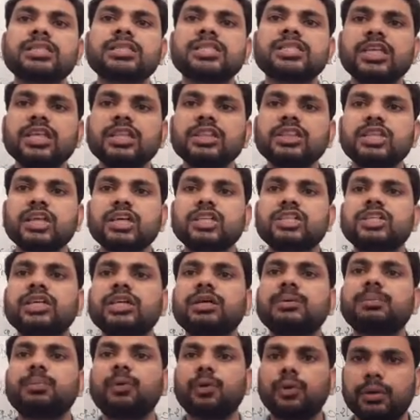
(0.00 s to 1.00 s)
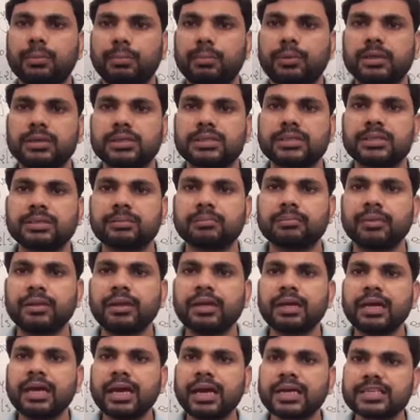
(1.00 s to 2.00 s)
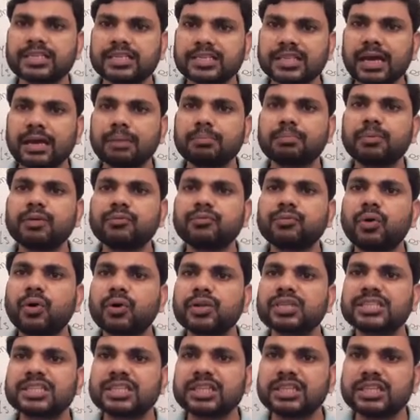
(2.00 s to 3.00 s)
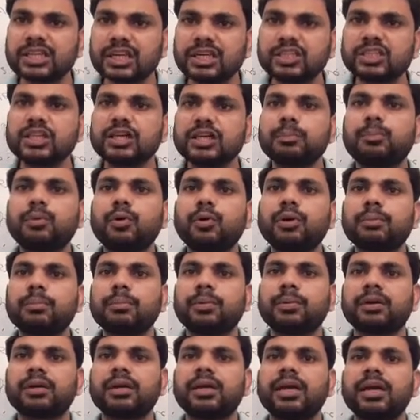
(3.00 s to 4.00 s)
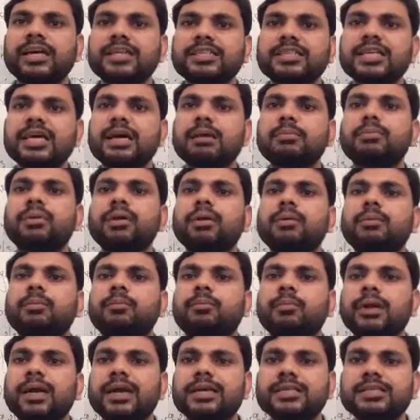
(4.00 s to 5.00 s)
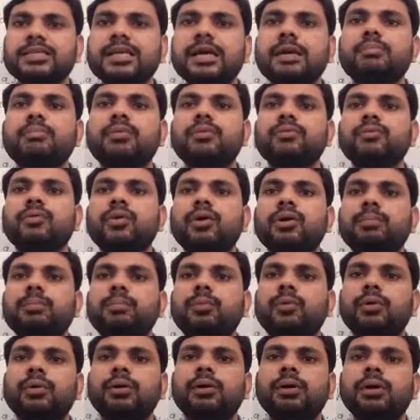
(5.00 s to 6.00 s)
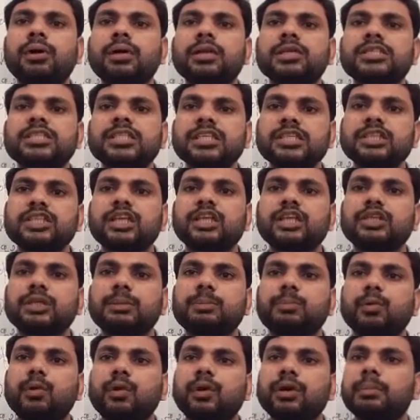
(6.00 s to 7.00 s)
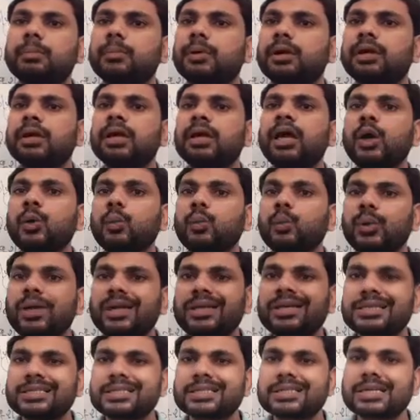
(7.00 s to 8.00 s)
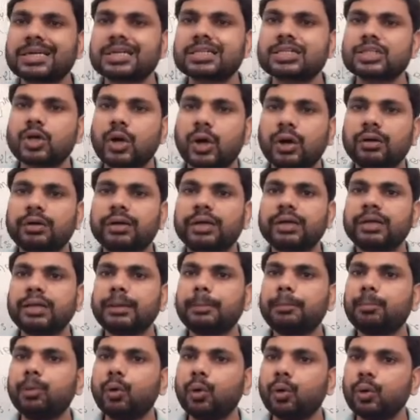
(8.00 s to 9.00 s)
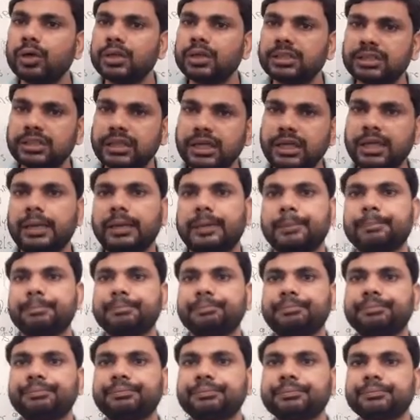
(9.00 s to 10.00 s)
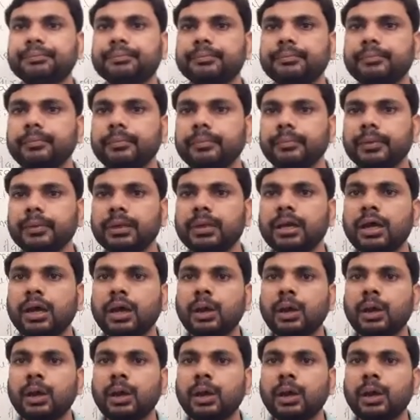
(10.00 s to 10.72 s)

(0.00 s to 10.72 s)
synthetic polymers. Example for synthetic polymer. Example for synthetic polymer. We discussed already polythene,